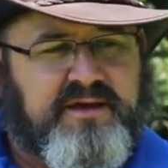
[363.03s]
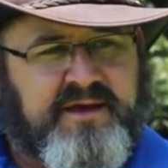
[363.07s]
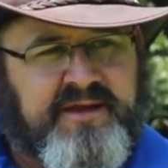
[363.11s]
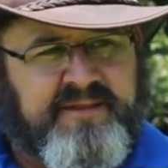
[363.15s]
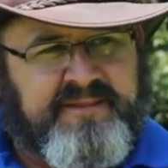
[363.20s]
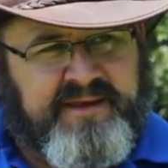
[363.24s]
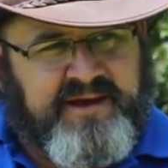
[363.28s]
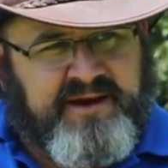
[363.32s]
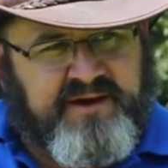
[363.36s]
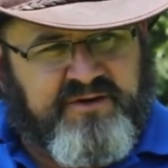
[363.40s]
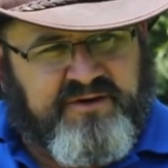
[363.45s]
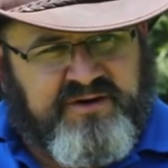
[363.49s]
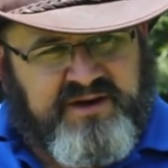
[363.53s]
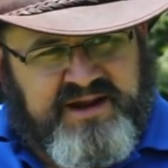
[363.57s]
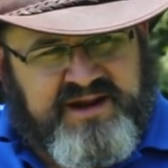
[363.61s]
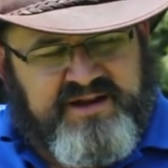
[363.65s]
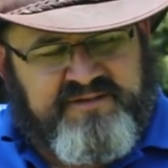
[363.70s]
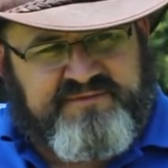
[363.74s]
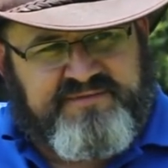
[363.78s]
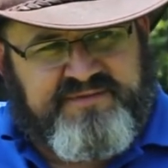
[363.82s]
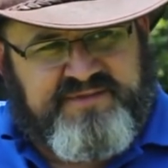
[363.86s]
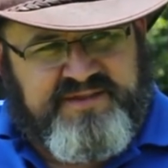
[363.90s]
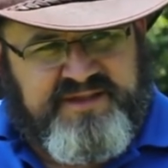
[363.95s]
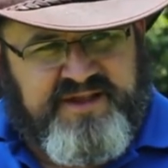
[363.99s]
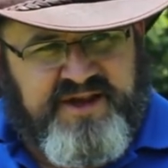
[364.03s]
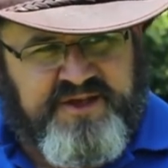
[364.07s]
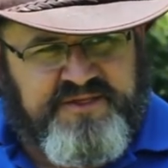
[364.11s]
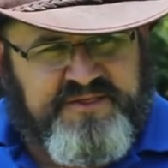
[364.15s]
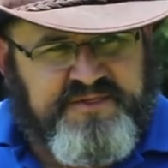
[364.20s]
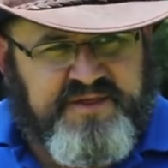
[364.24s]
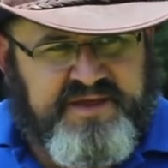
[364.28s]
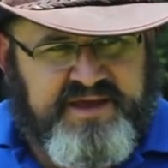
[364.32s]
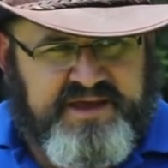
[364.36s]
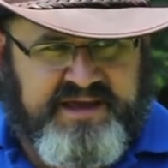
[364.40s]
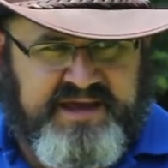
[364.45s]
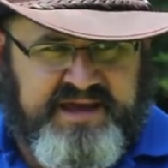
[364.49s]
and they are left
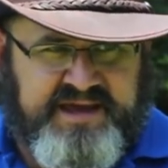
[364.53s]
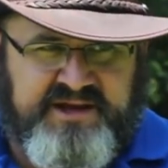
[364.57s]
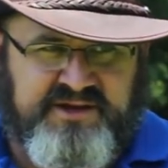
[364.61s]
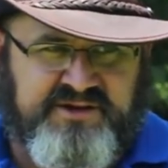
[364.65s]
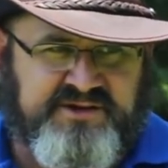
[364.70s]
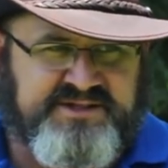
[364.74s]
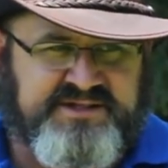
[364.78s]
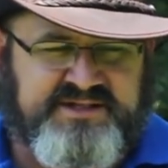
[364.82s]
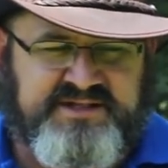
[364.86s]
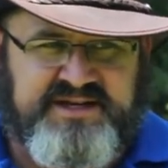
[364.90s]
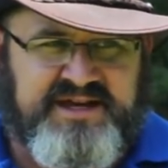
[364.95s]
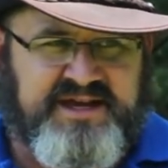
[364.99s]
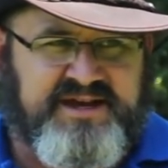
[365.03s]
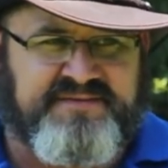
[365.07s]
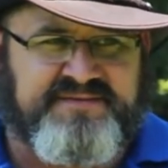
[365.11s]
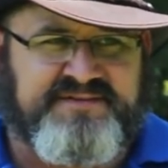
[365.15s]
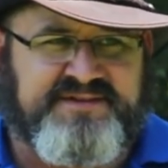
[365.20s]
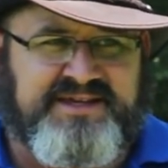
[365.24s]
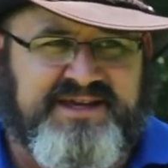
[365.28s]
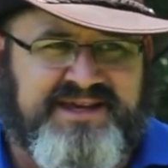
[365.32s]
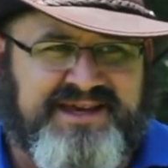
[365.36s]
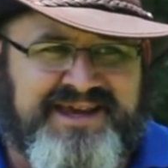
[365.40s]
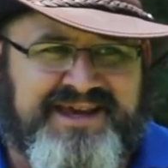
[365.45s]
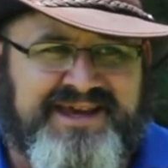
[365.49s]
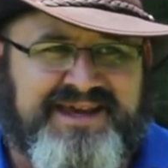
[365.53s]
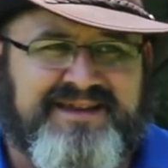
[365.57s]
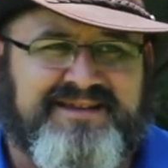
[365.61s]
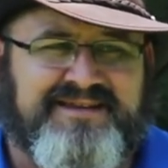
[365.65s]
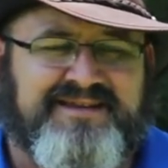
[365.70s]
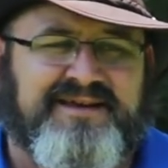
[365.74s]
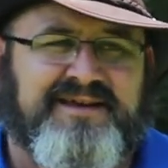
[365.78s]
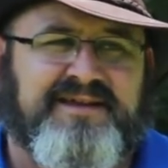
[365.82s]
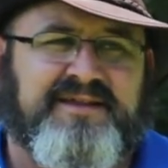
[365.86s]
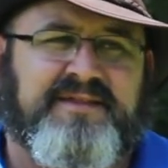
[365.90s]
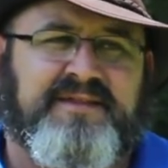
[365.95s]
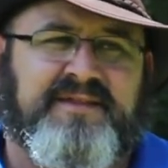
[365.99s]
nothing else left to
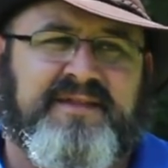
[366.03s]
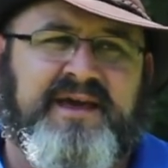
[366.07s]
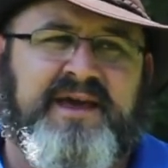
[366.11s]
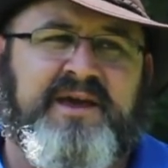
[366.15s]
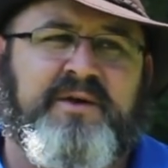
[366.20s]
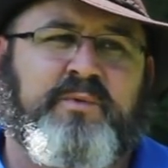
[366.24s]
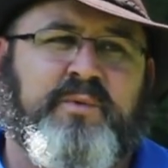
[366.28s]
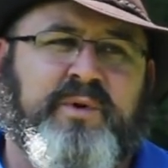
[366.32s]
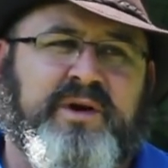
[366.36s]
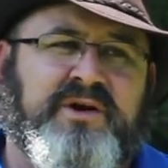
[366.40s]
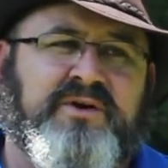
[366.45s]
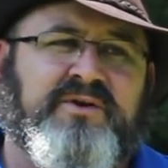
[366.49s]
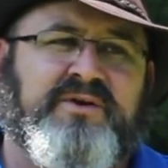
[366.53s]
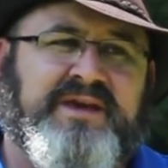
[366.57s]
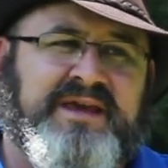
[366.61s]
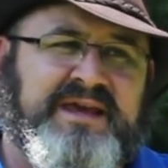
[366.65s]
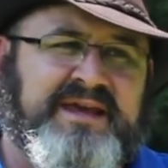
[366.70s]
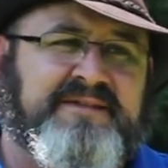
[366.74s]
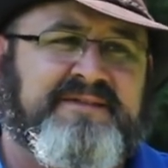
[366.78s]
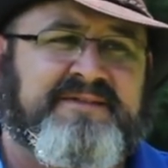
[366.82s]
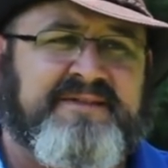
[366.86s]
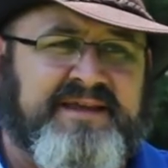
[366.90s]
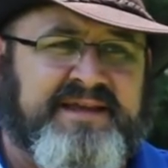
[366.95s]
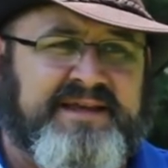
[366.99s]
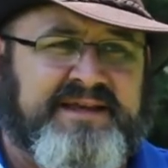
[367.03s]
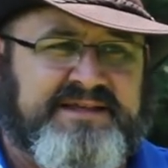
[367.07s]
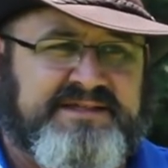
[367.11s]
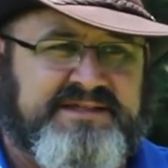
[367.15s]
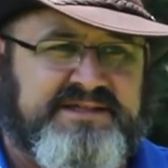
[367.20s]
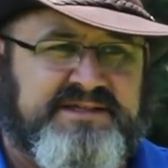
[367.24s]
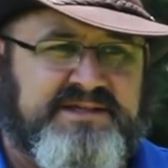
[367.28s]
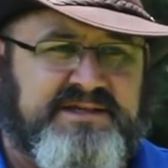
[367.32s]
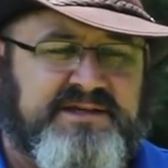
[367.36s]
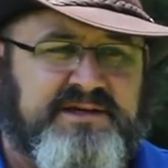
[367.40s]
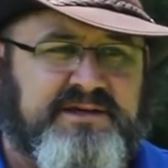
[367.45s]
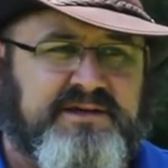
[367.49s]
eat, they will eat
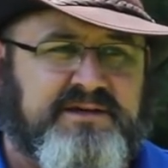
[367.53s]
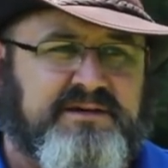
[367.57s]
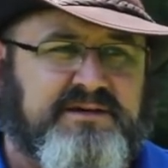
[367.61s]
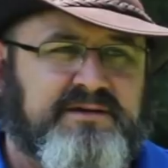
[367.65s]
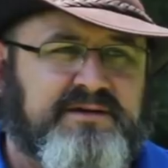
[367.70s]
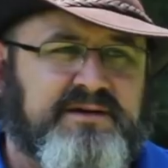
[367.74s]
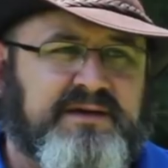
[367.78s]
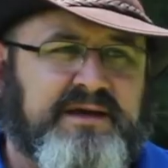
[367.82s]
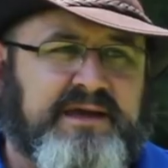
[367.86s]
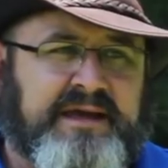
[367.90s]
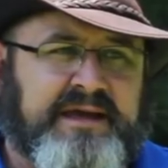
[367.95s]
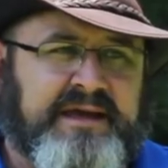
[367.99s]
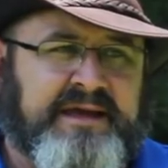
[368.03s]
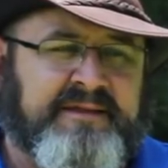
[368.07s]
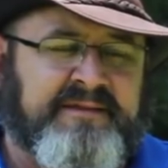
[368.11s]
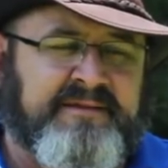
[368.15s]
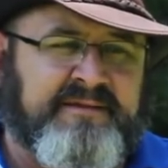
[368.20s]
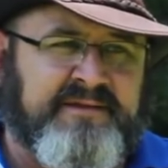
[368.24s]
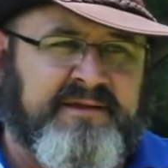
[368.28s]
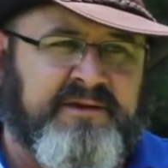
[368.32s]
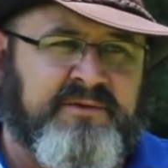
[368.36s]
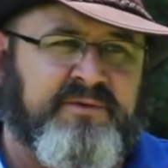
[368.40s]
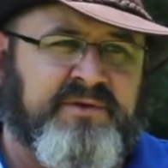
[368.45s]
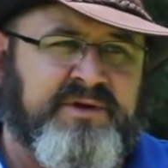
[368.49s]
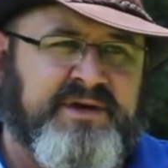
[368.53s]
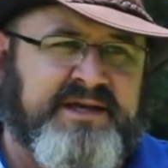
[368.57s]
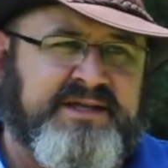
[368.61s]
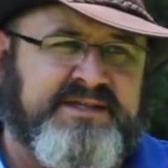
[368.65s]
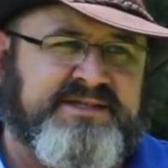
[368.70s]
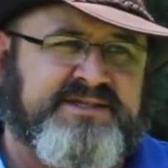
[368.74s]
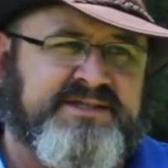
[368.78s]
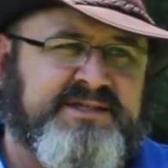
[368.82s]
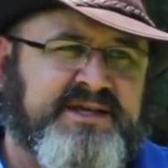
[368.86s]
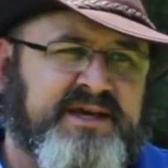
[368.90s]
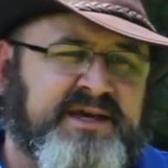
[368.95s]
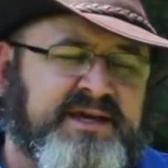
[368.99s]
these, and then they will
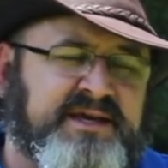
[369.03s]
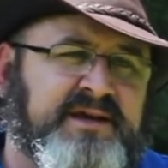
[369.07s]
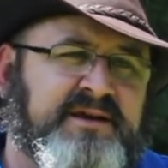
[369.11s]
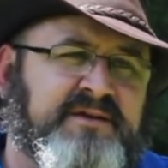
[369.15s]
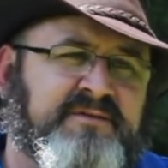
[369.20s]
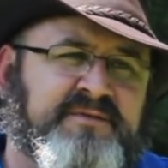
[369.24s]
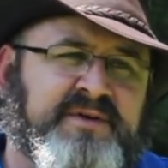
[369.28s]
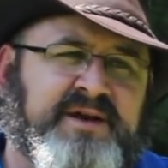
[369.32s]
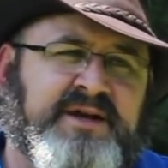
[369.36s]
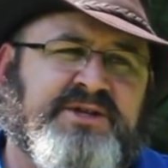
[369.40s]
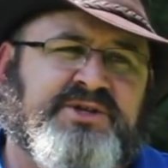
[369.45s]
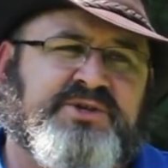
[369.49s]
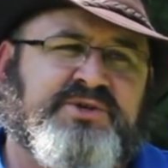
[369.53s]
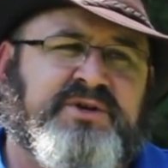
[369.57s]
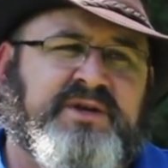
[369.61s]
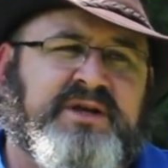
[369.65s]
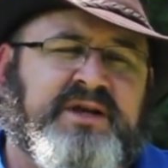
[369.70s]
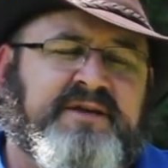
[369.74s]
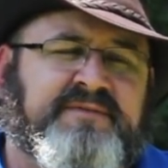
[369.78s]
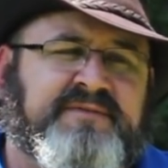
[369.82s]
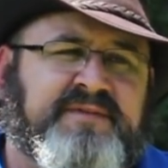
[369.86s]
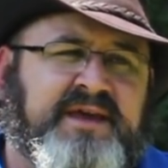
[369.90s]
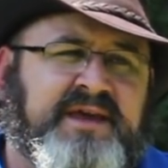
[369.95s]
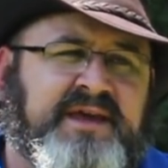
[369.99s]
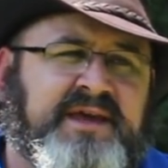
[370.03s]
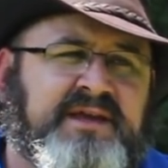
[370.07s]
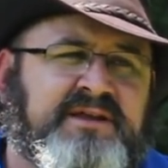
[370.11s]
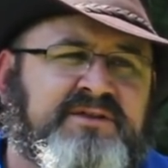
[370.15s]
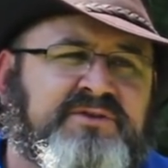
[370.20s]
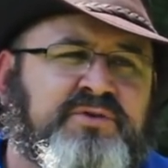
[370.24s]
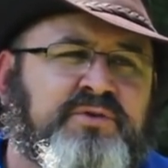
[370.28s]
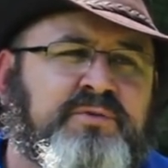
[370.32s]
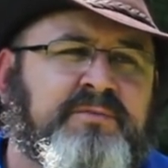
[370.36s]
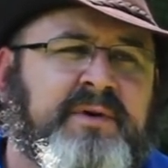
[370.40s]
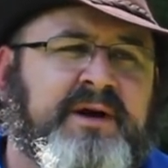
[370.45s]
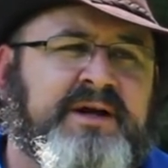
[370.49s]
get sick, and eventually, if they eat
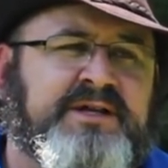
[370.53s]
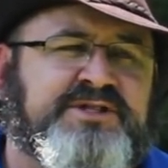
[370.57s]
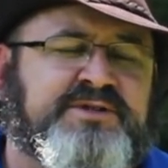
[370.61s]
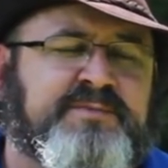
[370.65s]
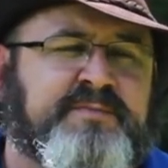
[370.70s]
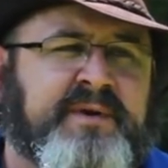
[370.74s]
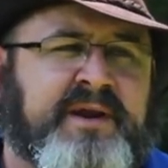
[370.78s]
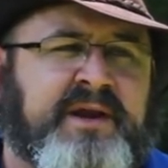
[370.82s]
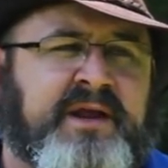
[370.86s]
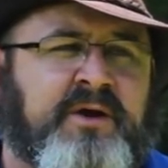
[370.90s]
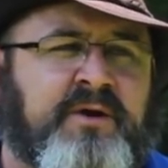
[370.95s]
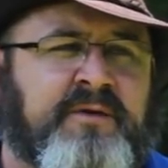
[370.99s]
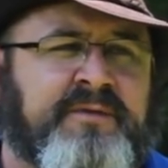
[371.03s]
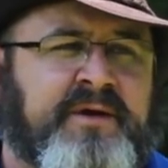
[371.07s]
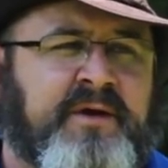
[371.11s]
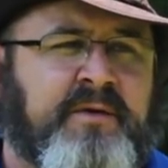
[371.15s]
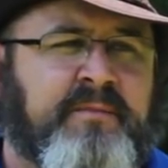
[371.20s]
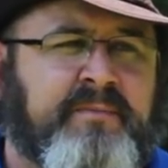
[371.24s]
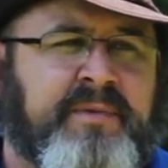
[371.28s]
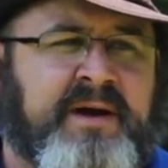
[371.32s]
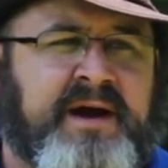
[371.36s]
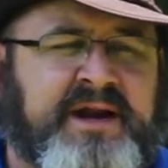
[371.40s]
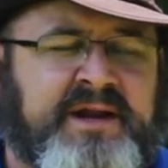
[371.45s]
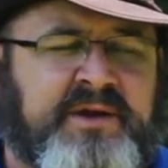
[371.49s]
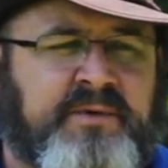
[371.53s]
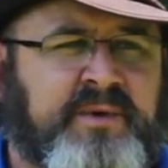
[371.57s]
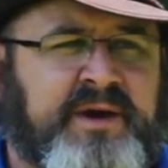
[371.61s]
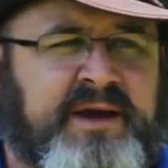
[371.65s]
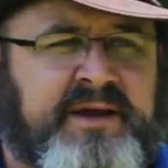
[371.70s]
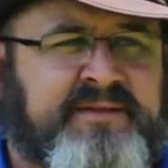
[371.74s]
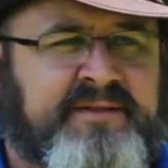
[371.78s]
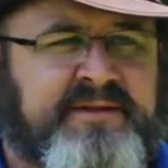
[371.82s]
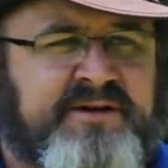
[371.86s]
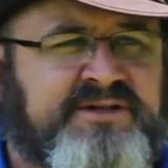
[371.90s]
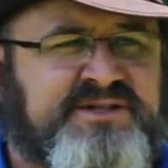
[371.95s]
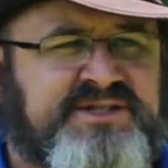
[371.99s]
too much, depending on their body
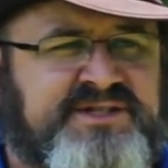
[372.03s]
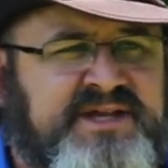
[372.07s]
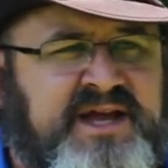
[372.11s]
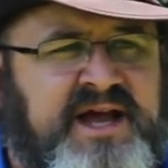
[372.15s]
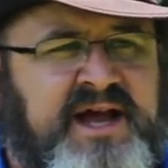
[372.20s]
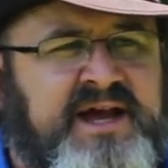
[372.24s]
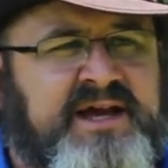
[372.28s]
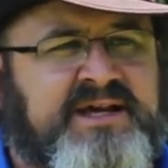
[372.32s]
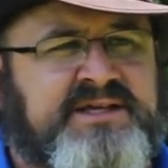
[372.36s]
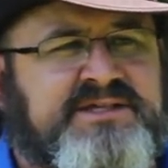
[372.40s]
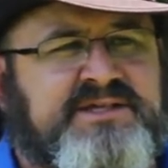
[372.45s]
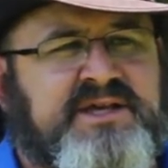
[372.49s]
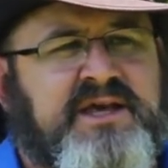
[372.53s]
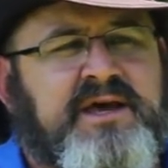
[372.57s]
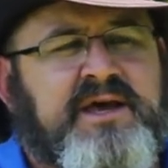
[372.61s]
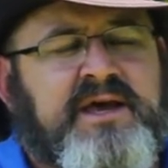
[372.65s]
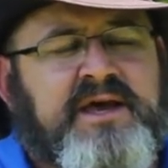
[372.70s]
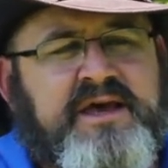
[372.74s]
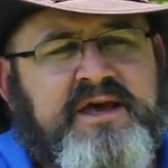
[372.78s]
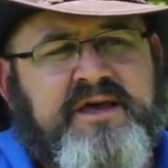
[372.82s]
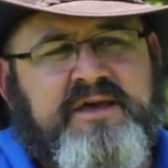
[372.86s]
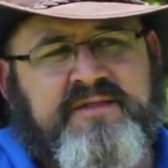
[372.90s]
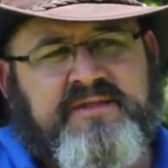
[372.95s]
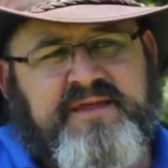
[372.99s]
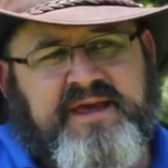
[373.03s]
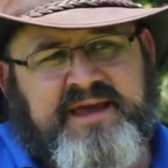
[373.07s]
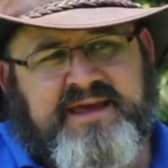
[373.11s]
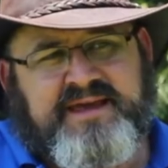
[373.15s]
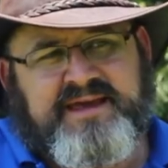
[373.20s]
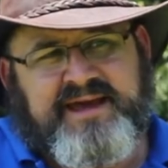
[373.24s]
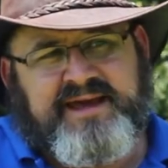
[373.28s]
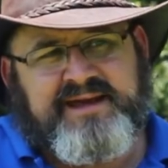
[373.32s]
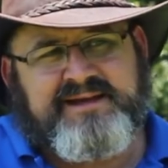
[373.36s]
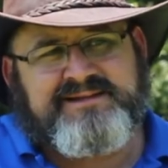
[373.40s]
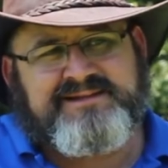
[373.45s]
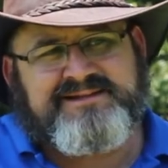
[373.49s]
weight and their size, they
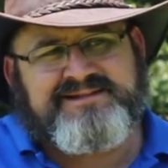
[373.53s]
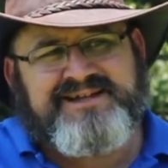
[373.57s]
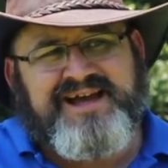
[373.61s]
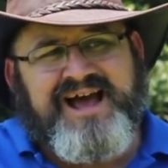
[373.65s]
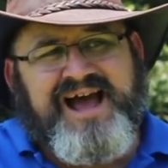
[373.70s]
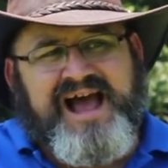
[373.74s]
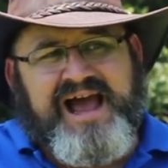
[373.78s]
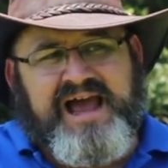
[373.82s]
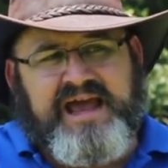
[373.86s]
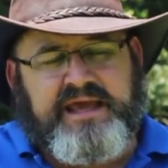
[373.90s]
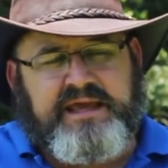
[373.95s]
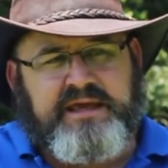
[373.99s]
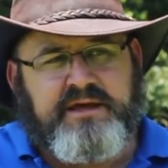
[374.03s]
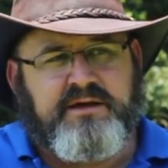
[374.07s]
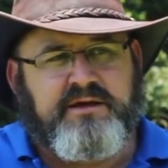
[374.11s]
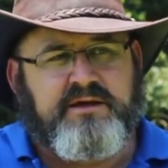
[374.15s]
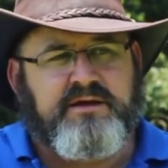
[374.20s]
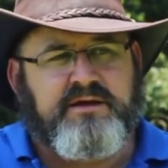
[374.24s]
can die.